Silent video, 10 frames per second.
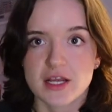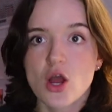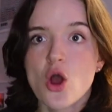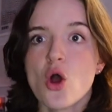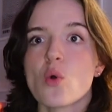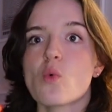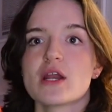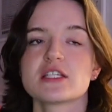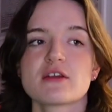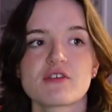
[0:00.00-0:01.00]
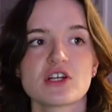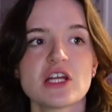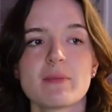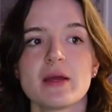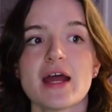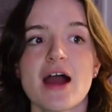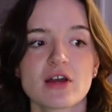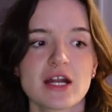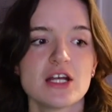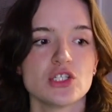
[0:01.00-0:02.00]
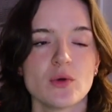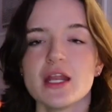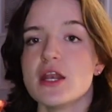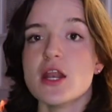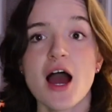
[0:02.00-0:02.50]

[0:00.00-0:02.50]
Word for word: I was like, what is the first step and how can I do it?